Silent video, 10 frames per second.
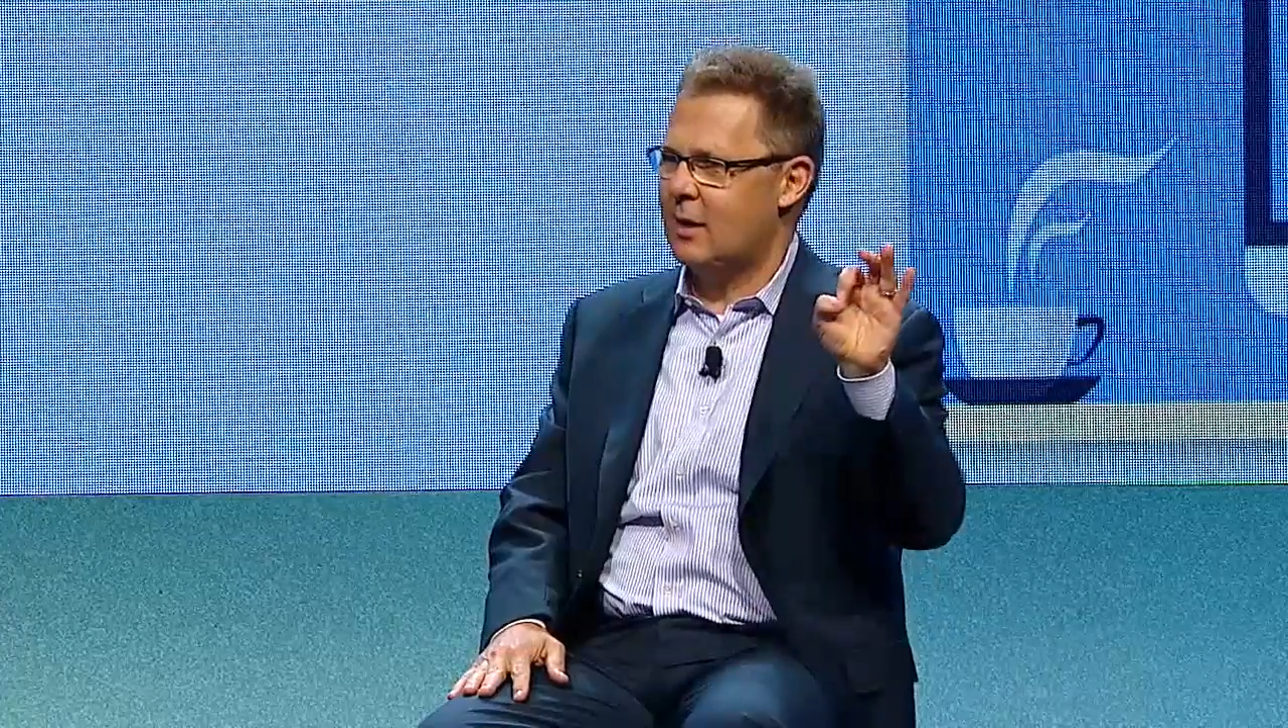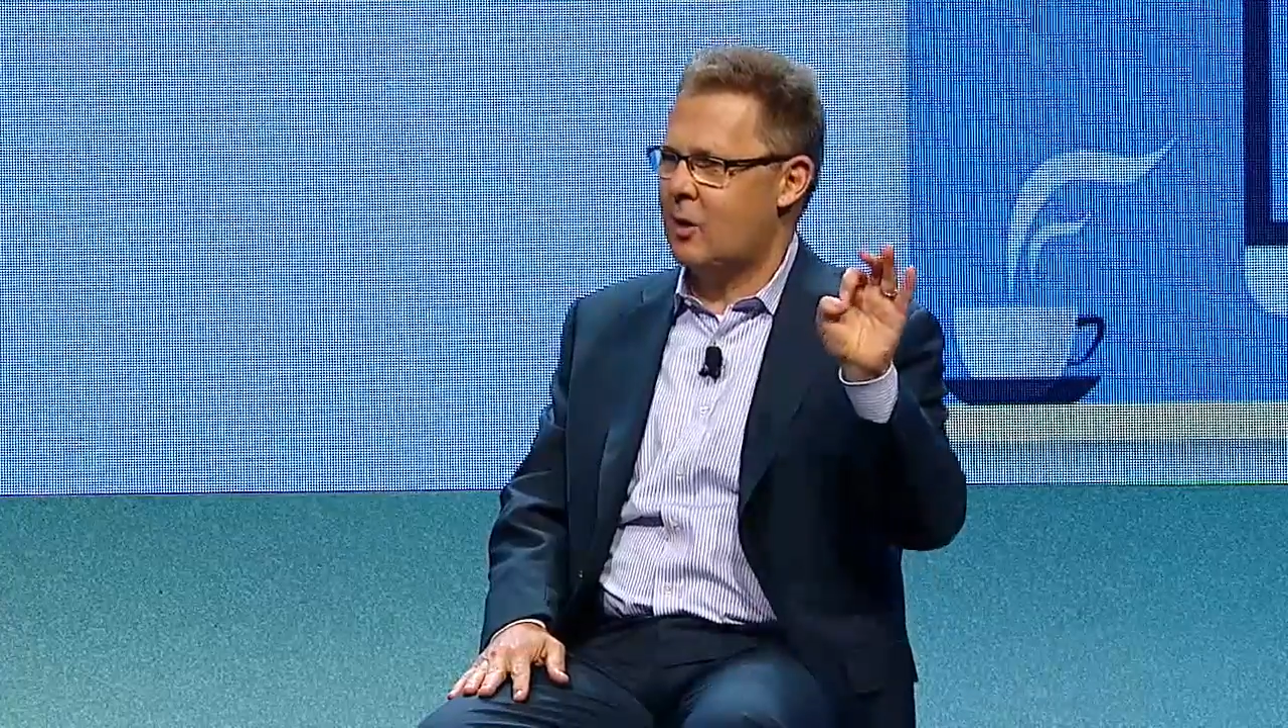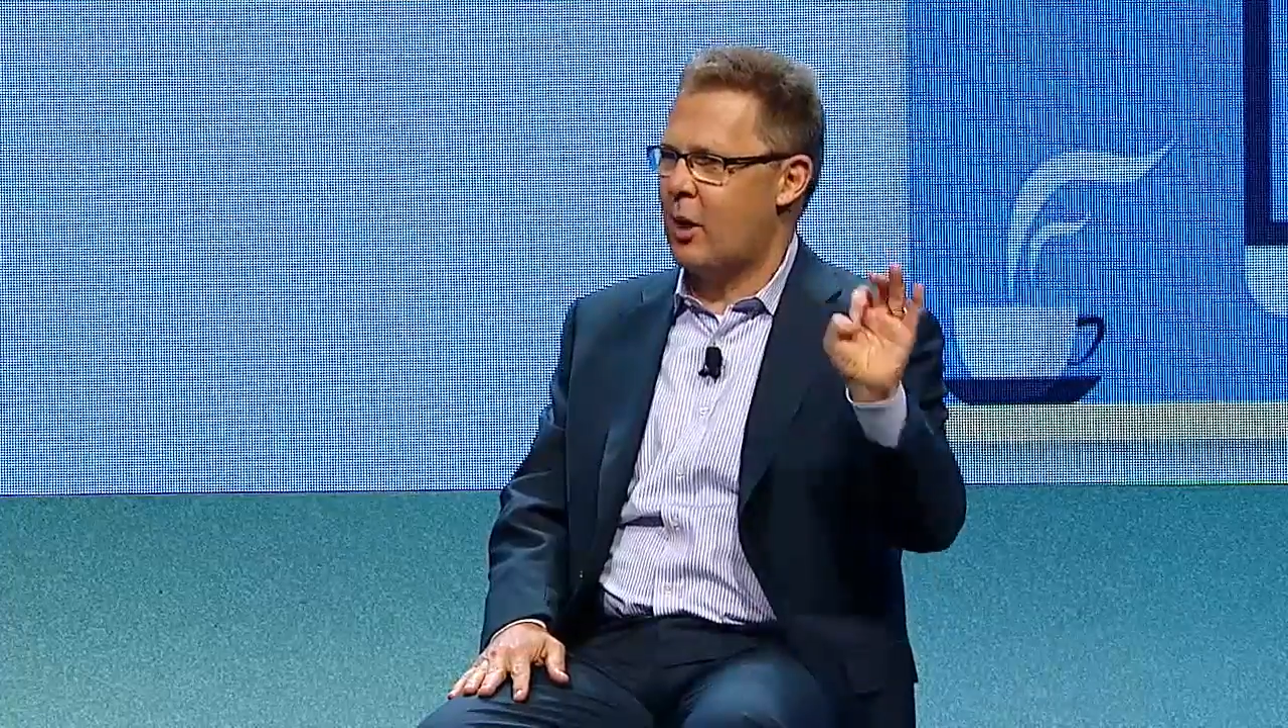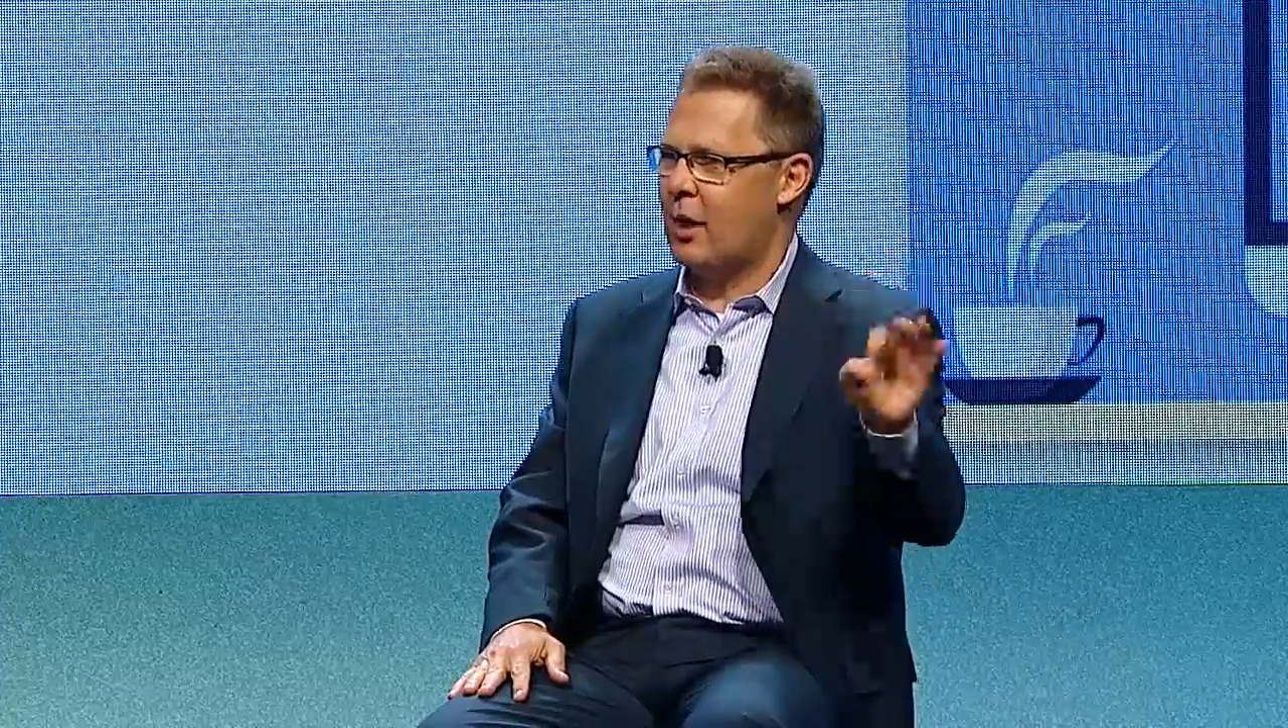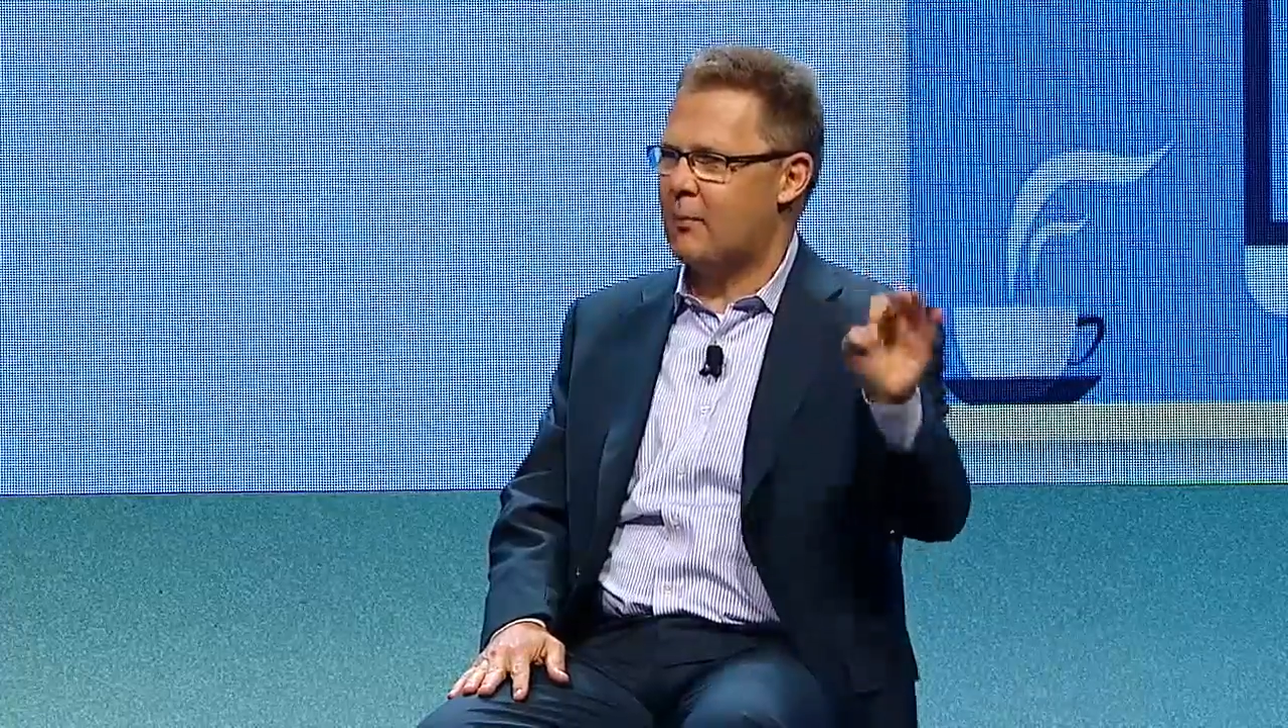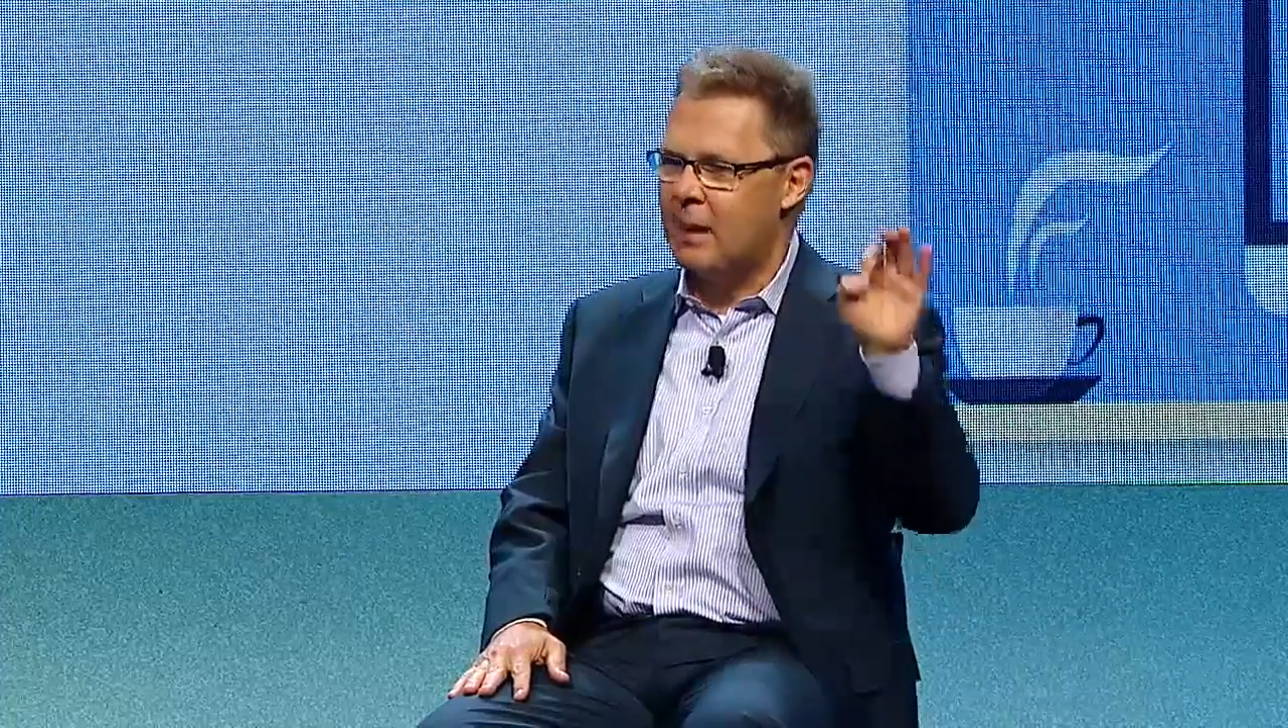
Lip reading: credit.